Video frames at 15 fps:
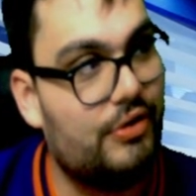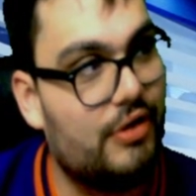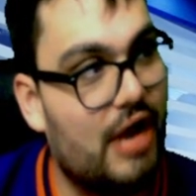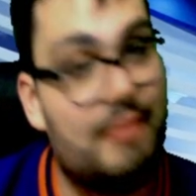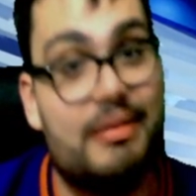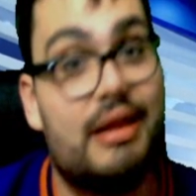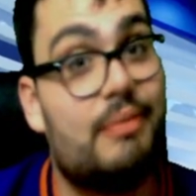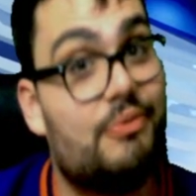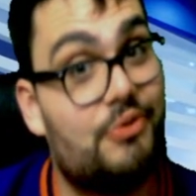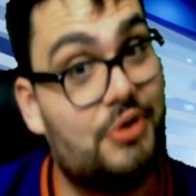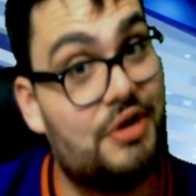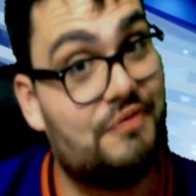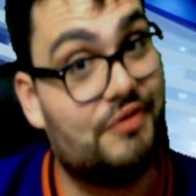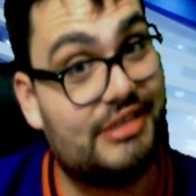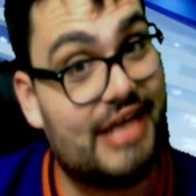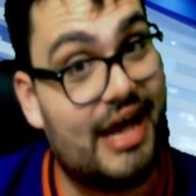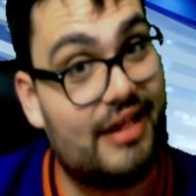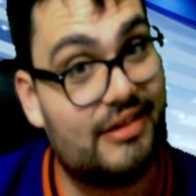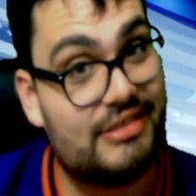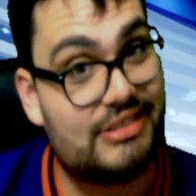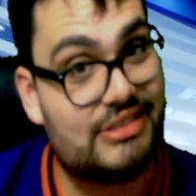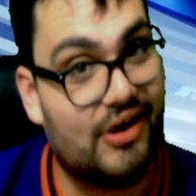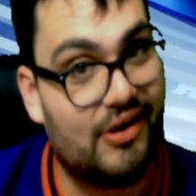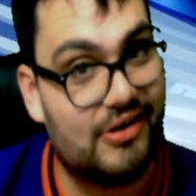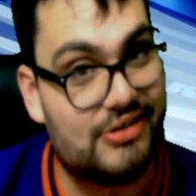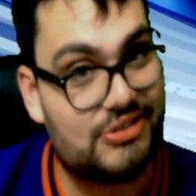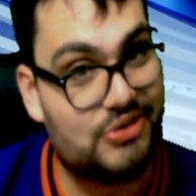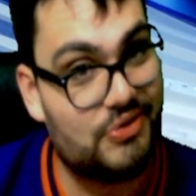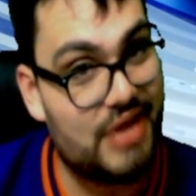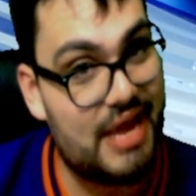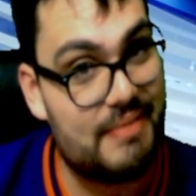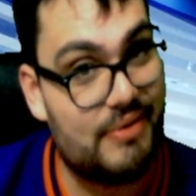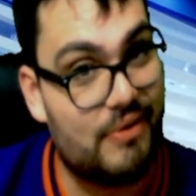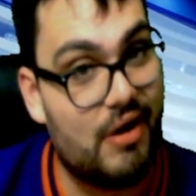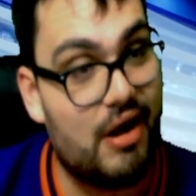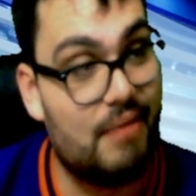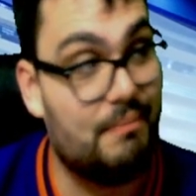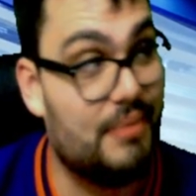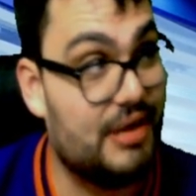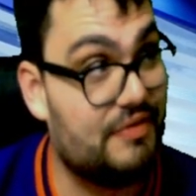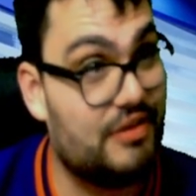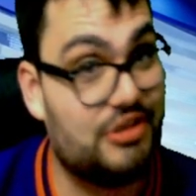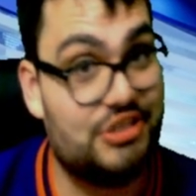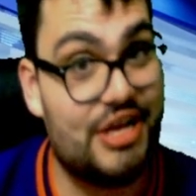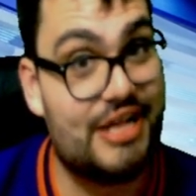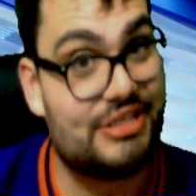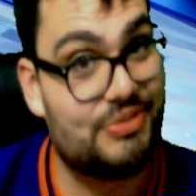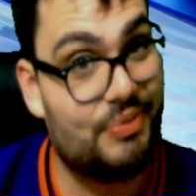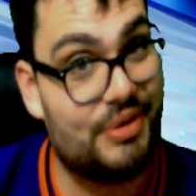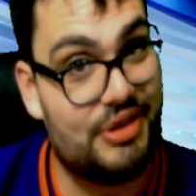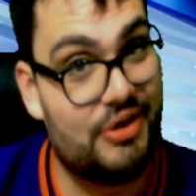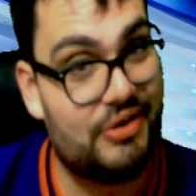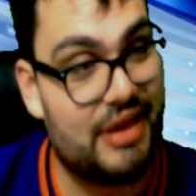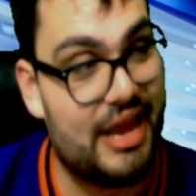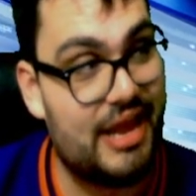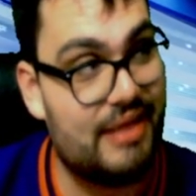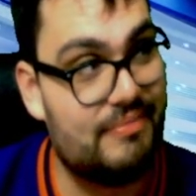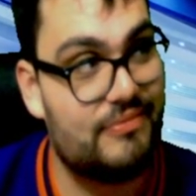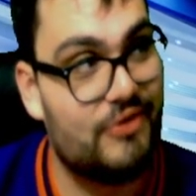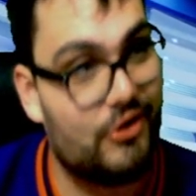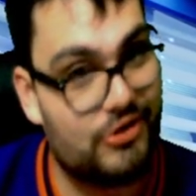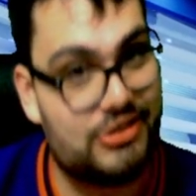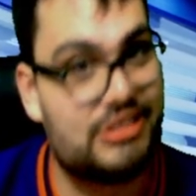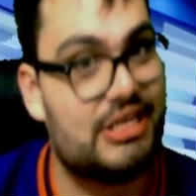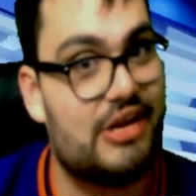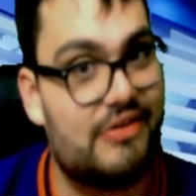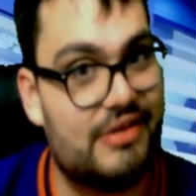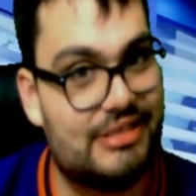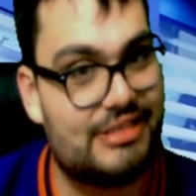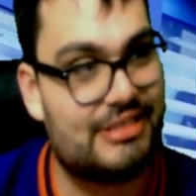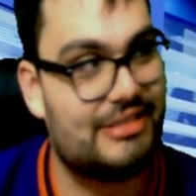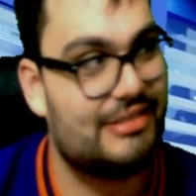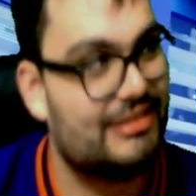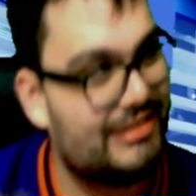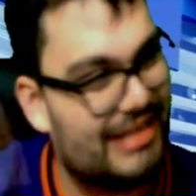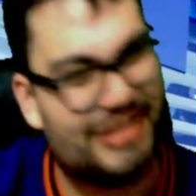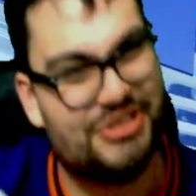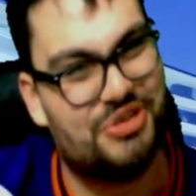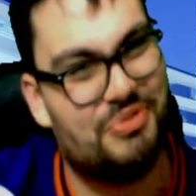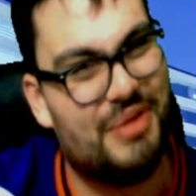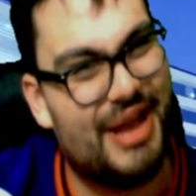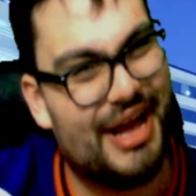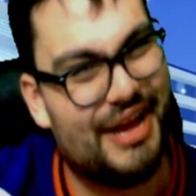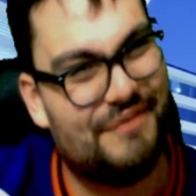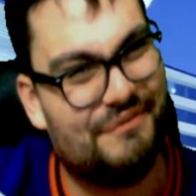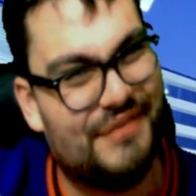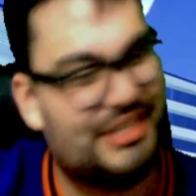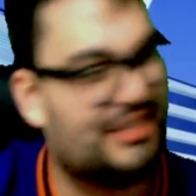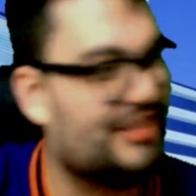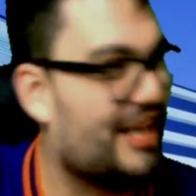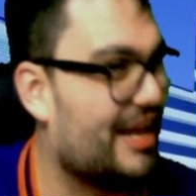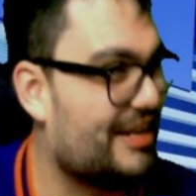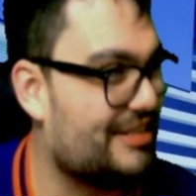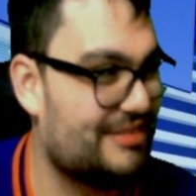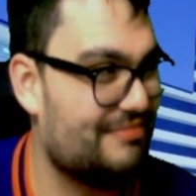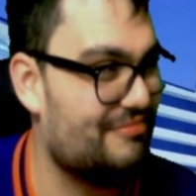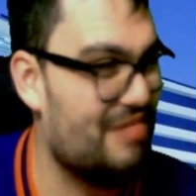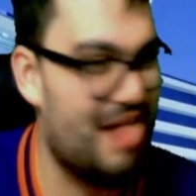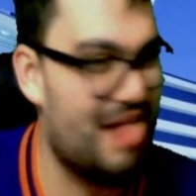I mean, I'm rooting for Dallas Stars, don't get me wrong. But if the Jets win their game or series, that's who we got to face next.